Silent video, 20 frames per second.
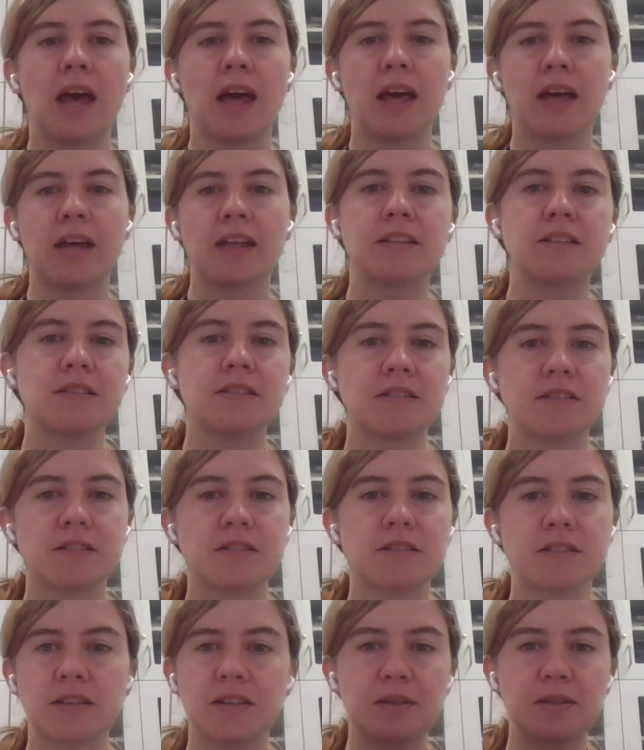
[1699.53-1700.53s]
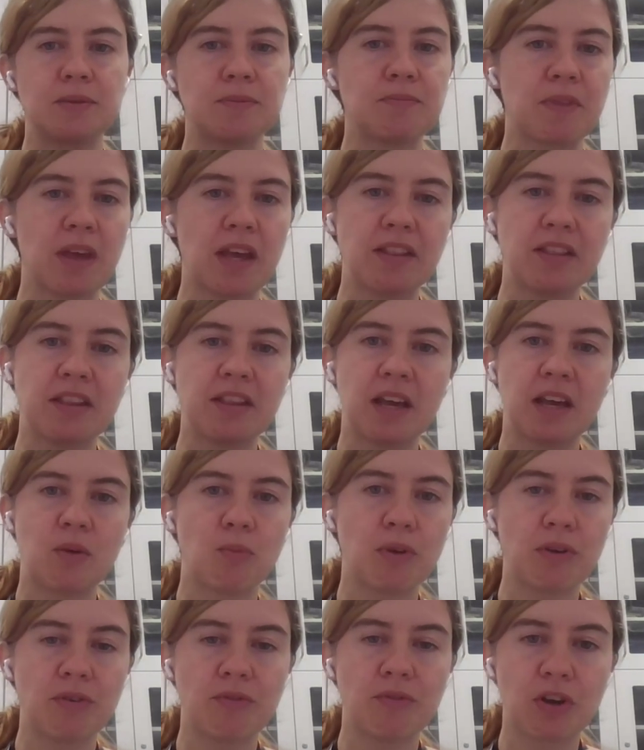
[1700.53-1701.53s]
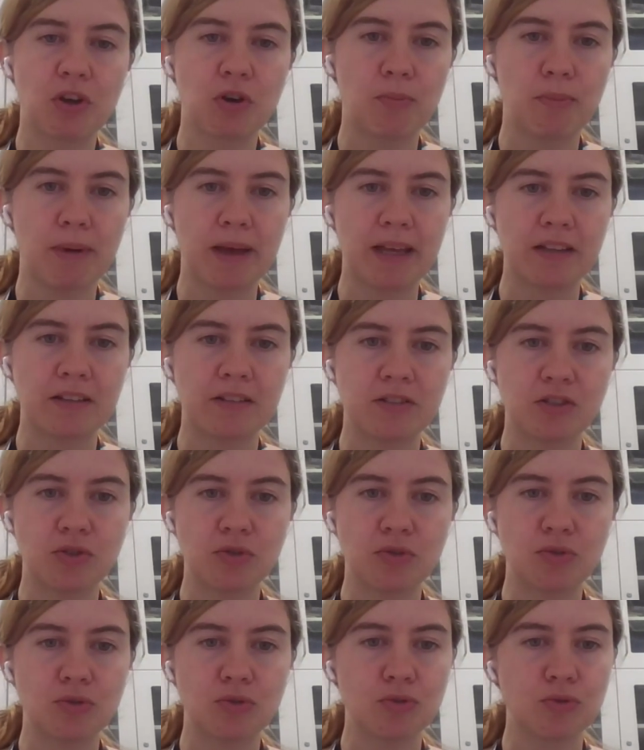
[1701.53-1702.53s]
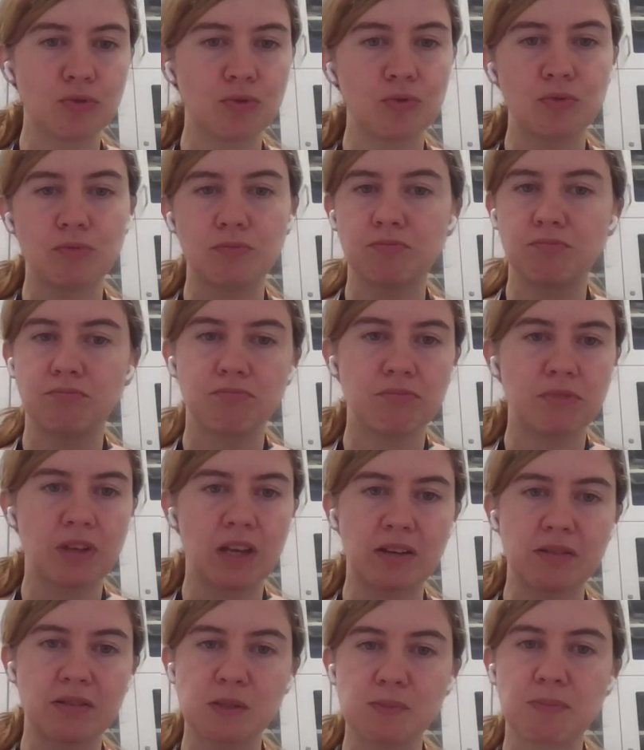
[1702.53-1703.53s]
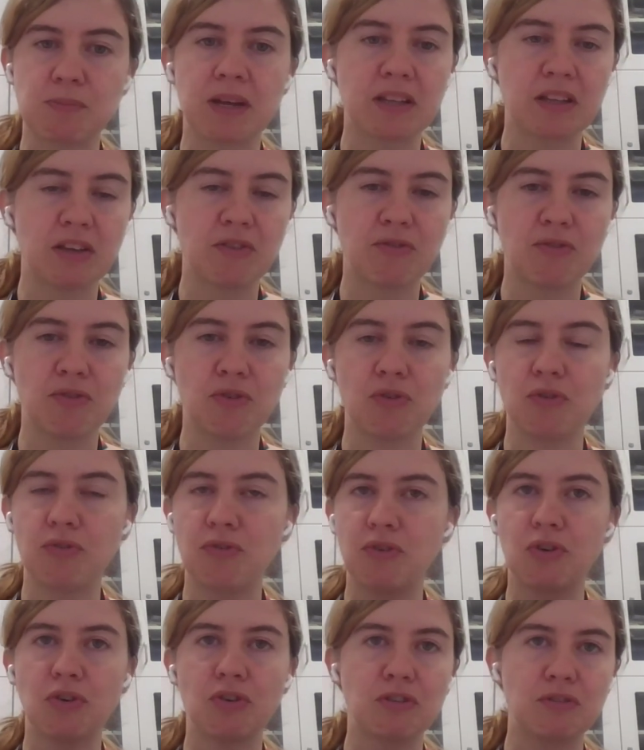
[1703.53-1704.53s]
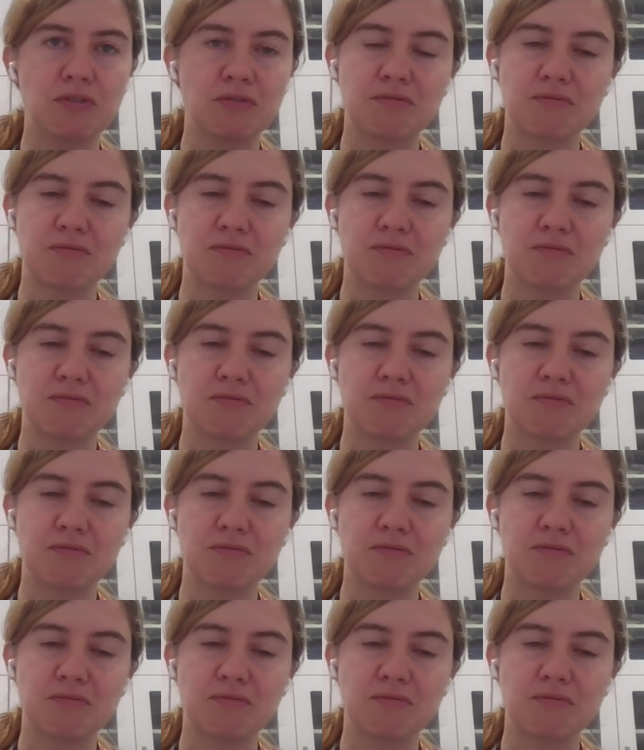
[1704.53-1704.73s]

And then we recommend you to spend, if you're